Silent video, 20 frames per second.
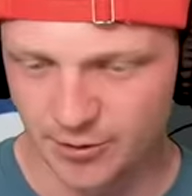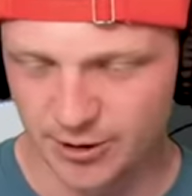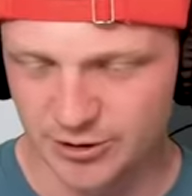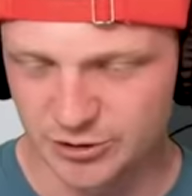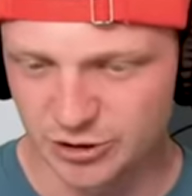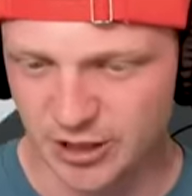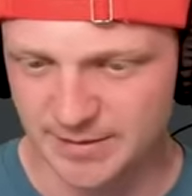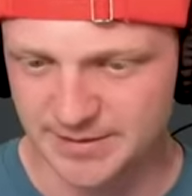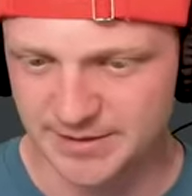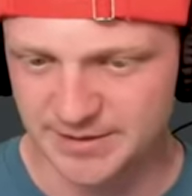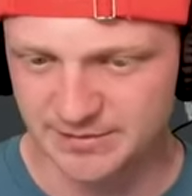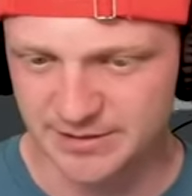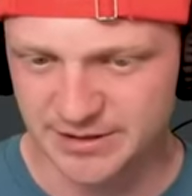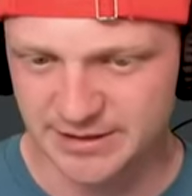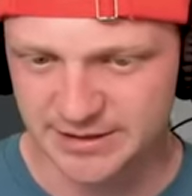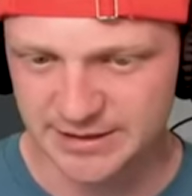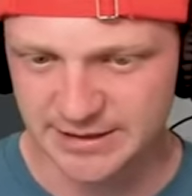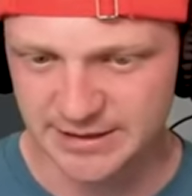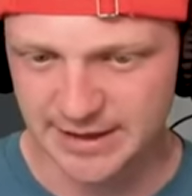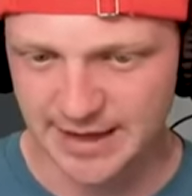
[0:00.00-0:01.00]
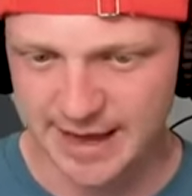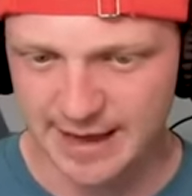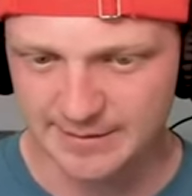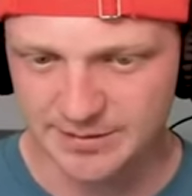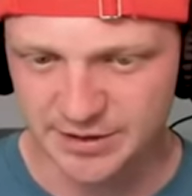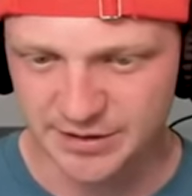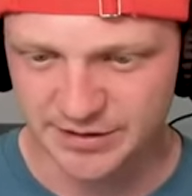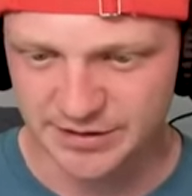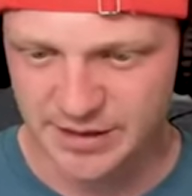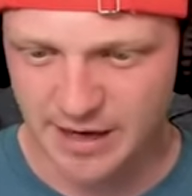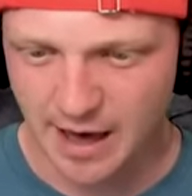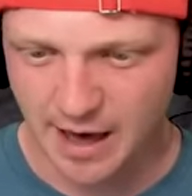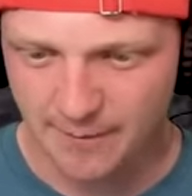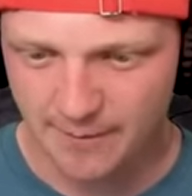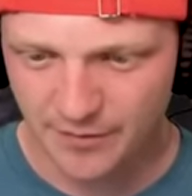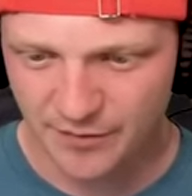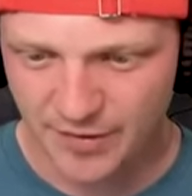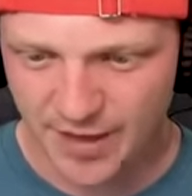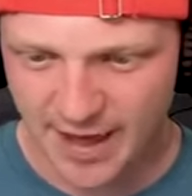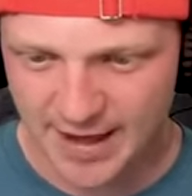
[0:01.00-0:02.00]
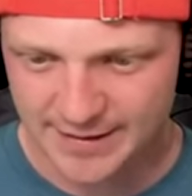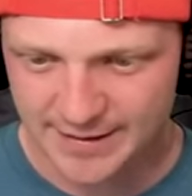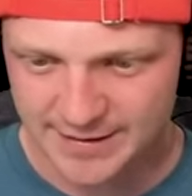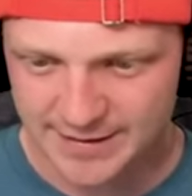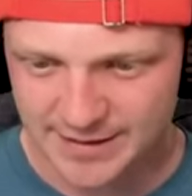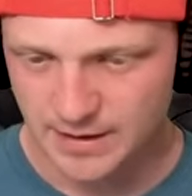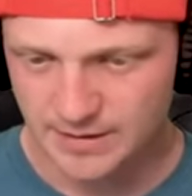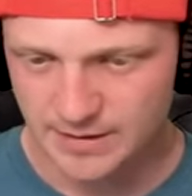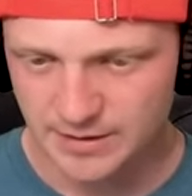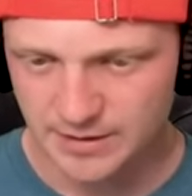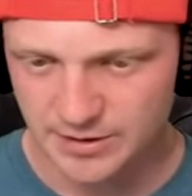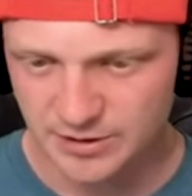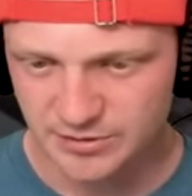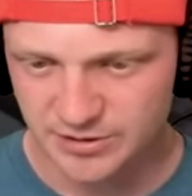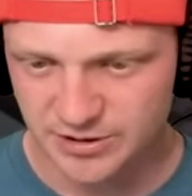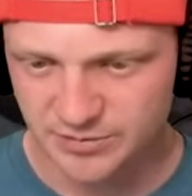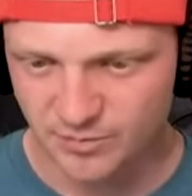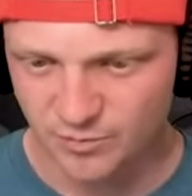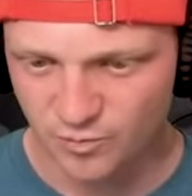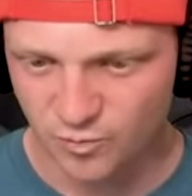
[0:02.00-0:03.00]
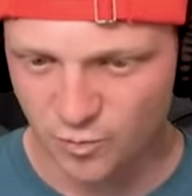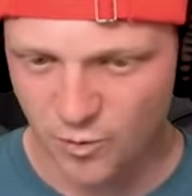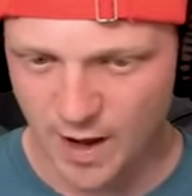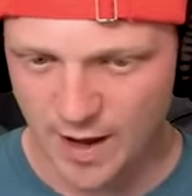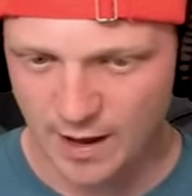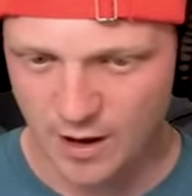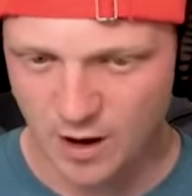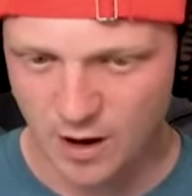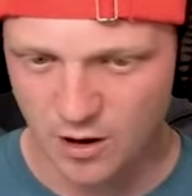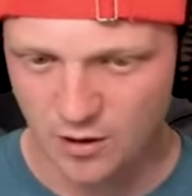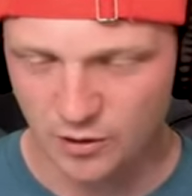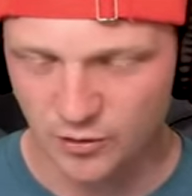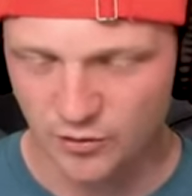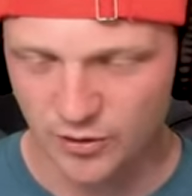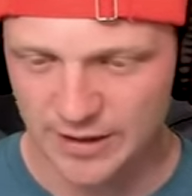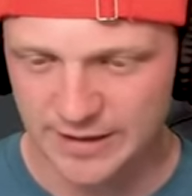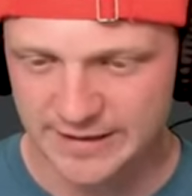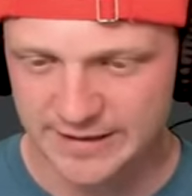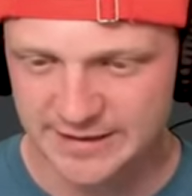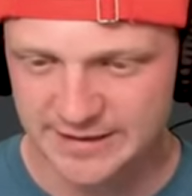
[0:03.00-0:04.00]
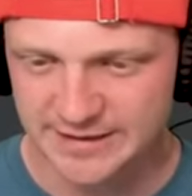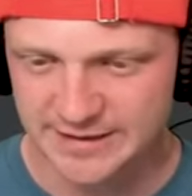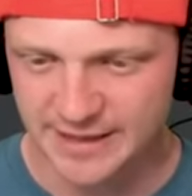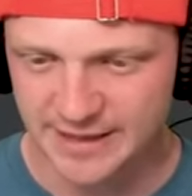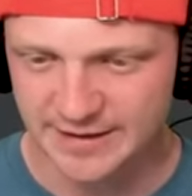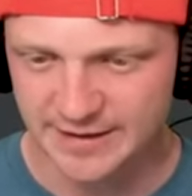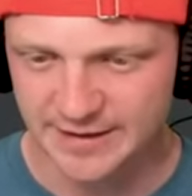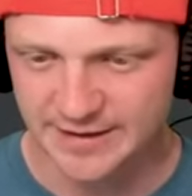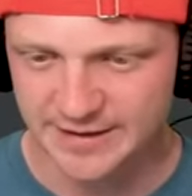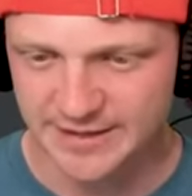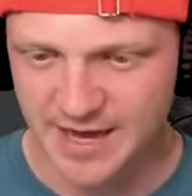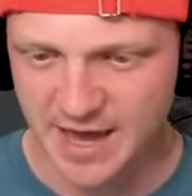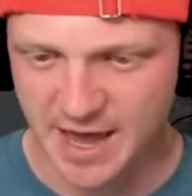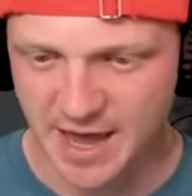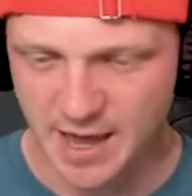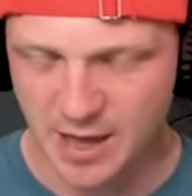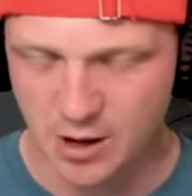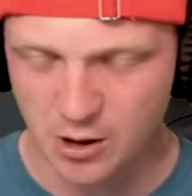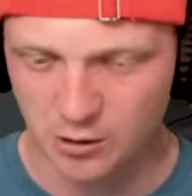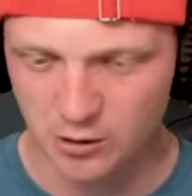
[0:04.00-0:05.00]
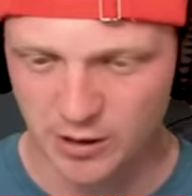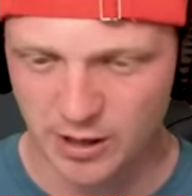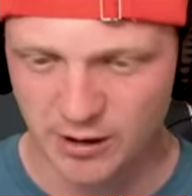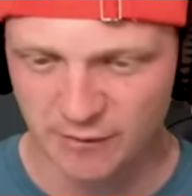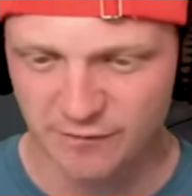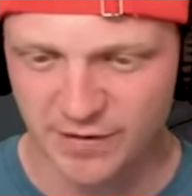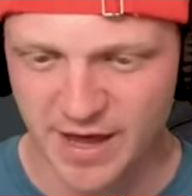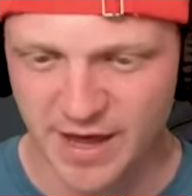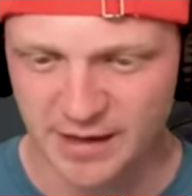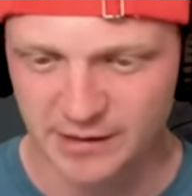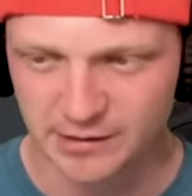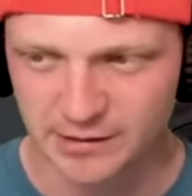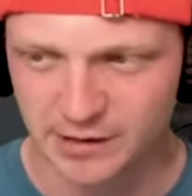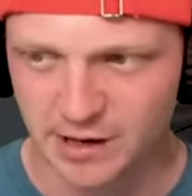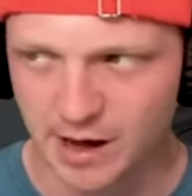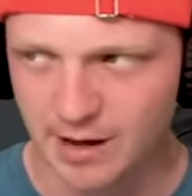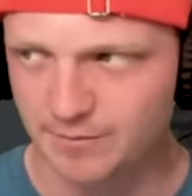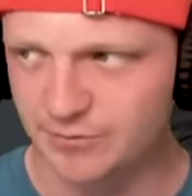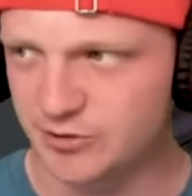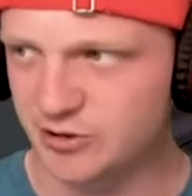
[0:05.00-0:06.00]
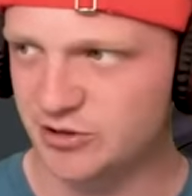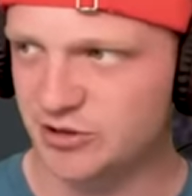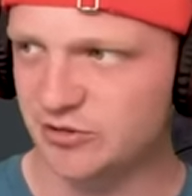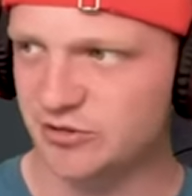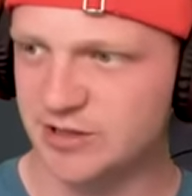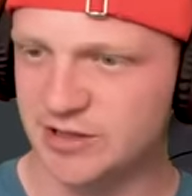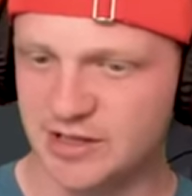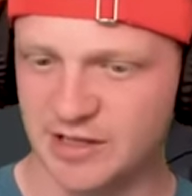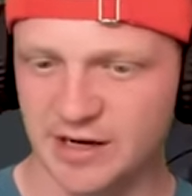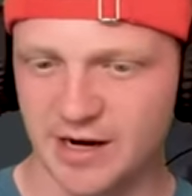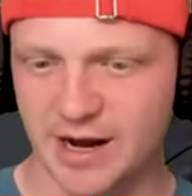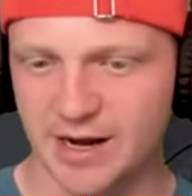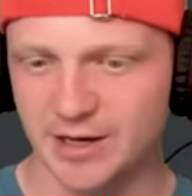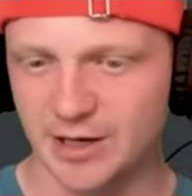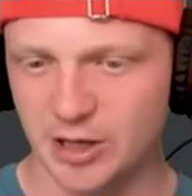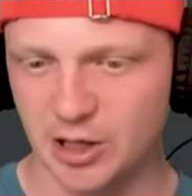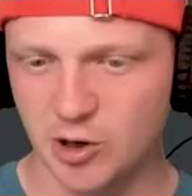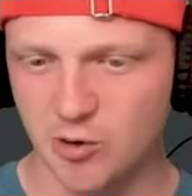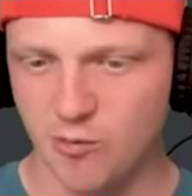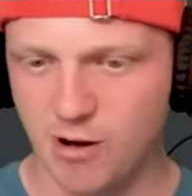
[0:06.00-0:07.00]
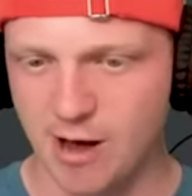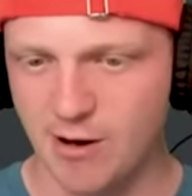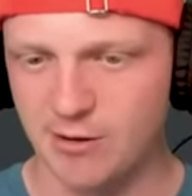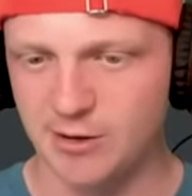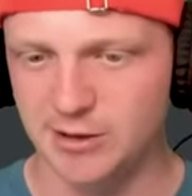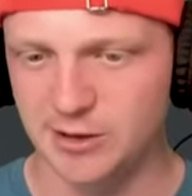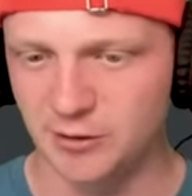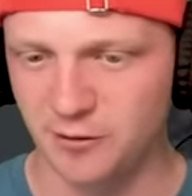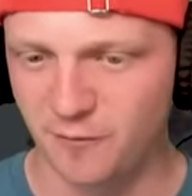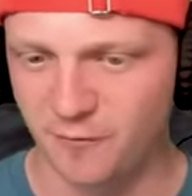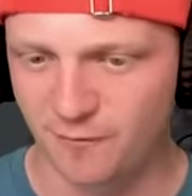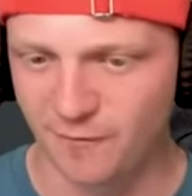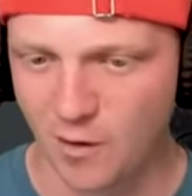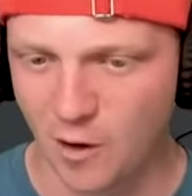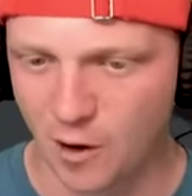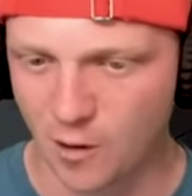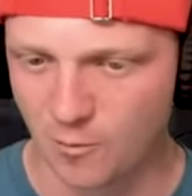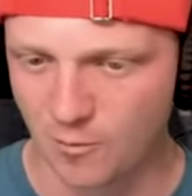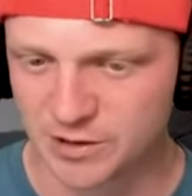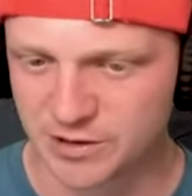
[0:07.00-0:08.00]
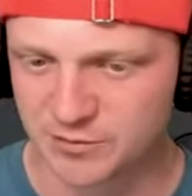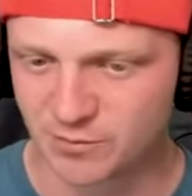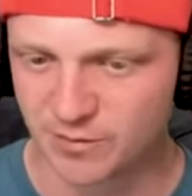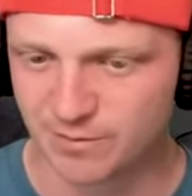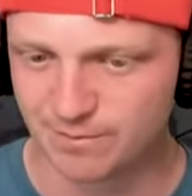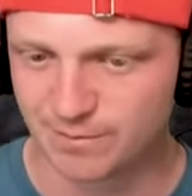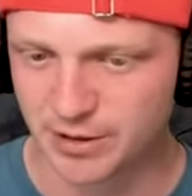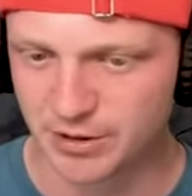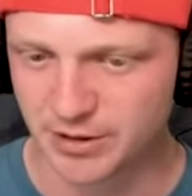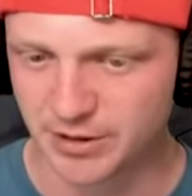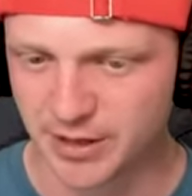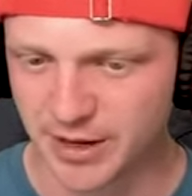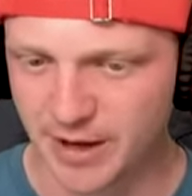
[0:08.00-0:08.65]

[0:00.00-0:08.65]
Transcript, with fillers: we're gonna drop some slabs on top of that, and then do some white concrete. This is like the tail of the helicopter, so it's gonna kind of go out a little far once we build it